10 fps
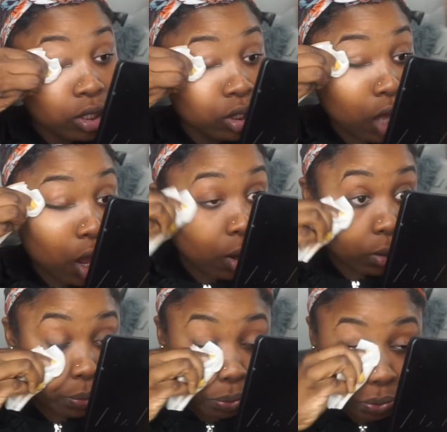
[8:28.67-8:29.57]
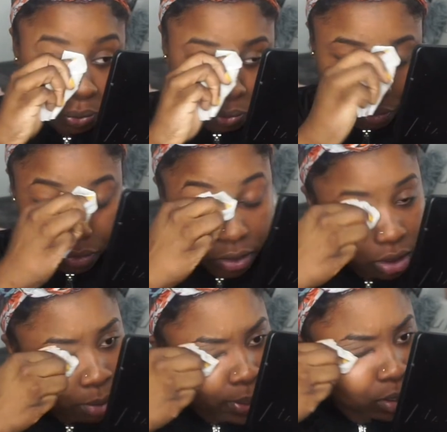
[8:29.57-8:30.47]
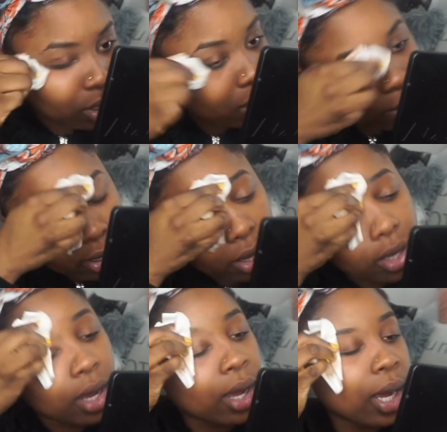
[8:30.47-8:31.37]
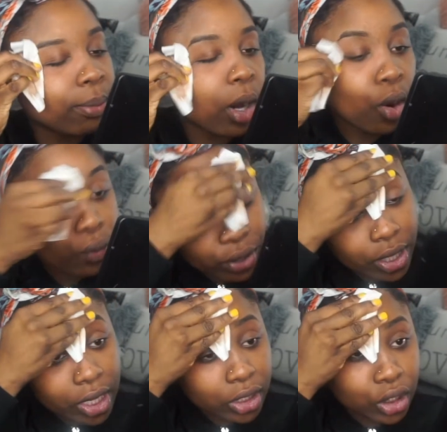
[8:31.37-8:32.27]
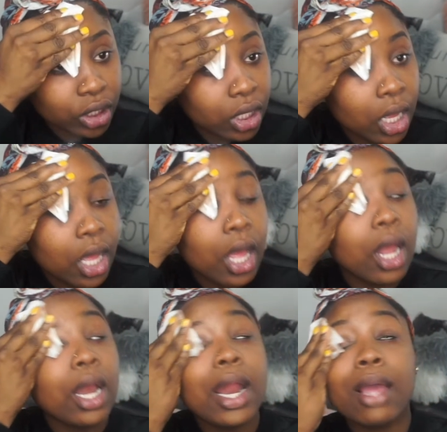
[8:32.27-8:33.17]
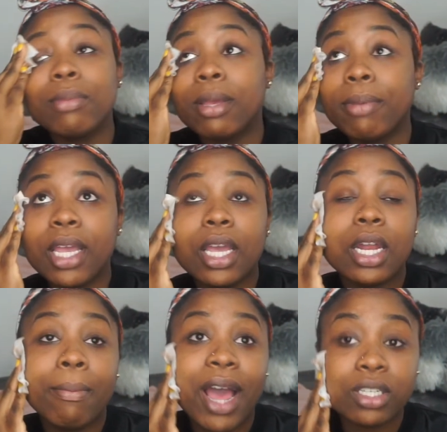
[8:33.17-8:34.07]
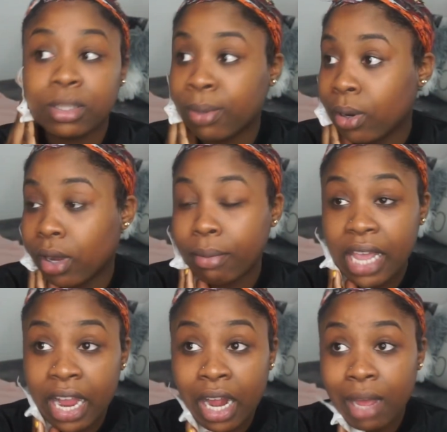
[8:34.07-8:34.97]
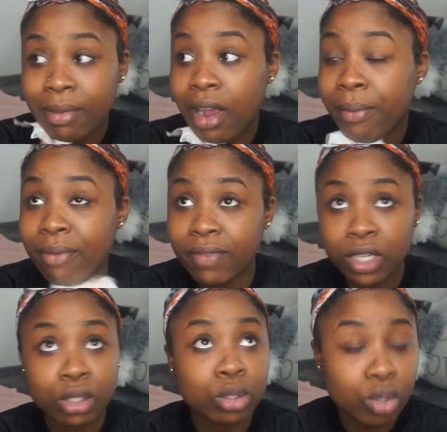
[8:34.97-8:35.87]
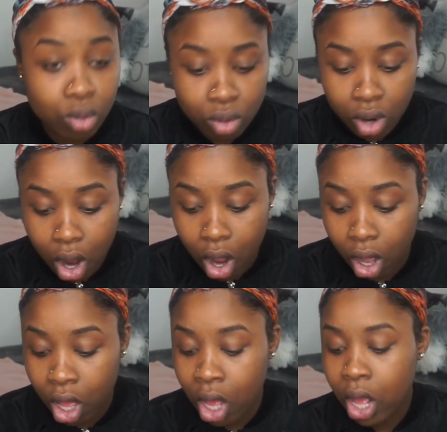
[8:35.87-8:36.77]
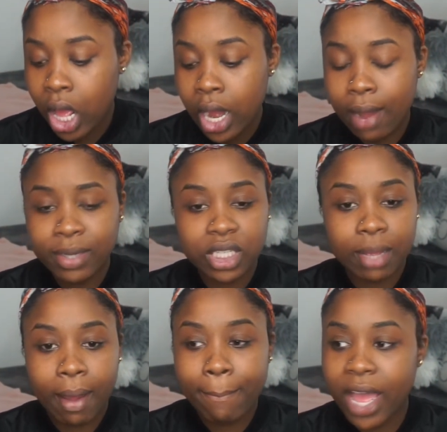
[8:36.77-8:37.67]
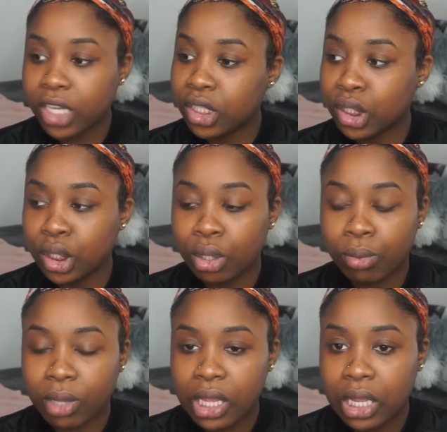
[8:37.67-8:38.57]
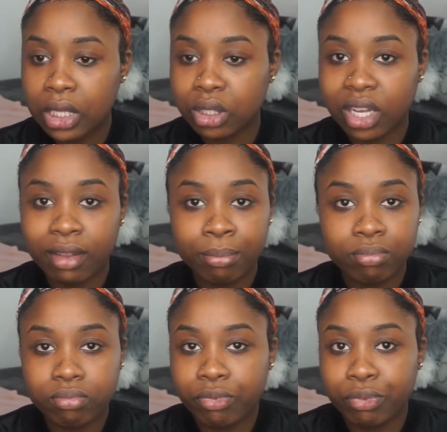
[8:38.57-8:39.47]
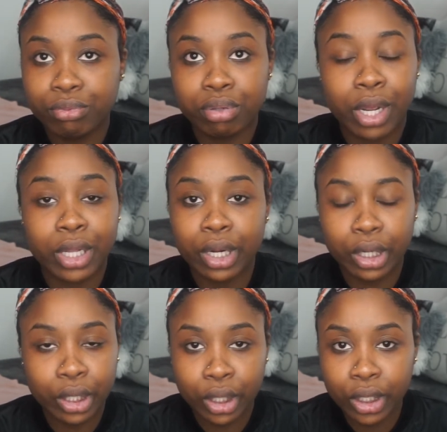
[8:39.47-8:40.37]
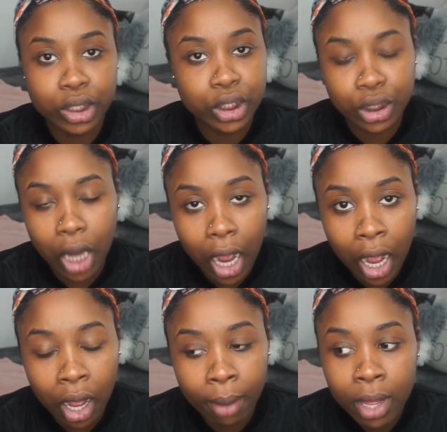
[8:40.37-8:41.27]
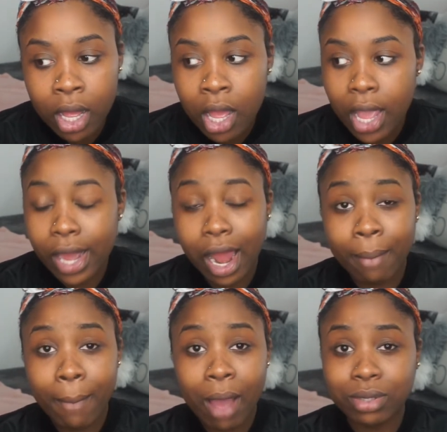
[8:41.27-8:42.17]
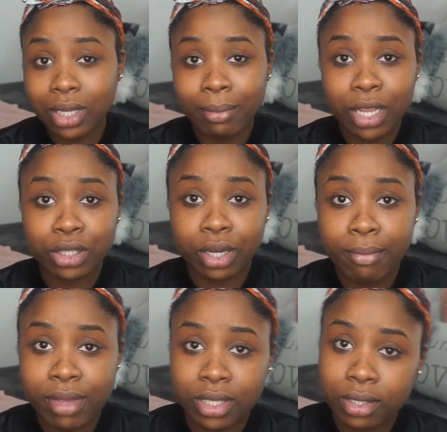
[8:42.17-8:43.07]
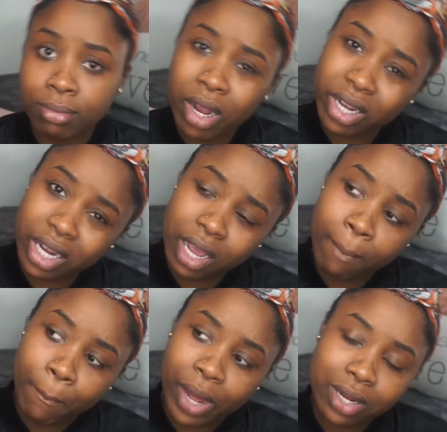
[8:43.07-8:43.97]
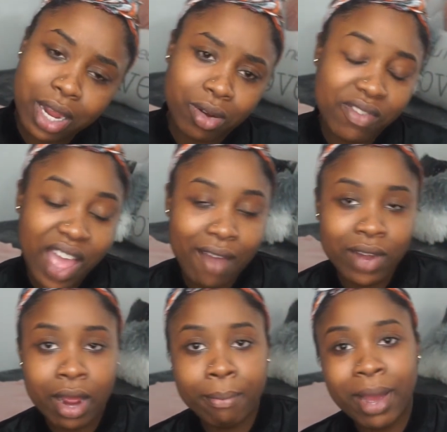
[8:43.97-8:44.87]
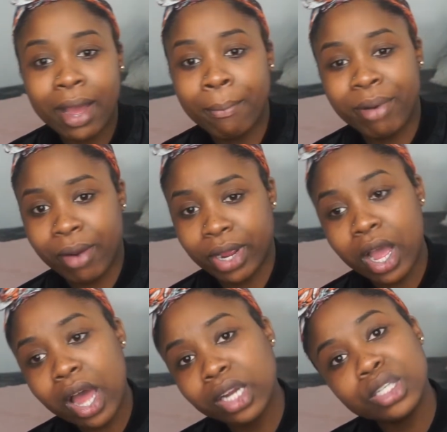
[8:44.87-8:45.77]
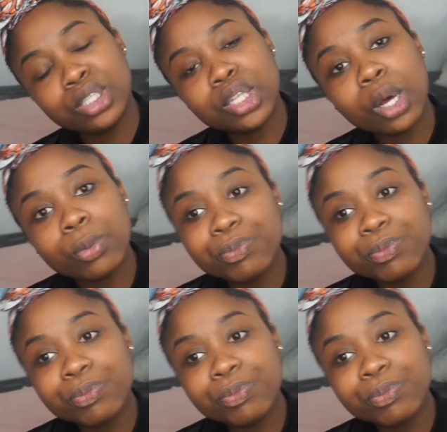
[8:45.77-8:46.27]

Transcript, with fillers: so i'm like you know what i'm over this just let me be in a bachelor's program here let me hurry and finish school let me just get my bachelor's degree so i could try to get a good job and I, I was going to major in business marketing but they don't even have it at my Broward College so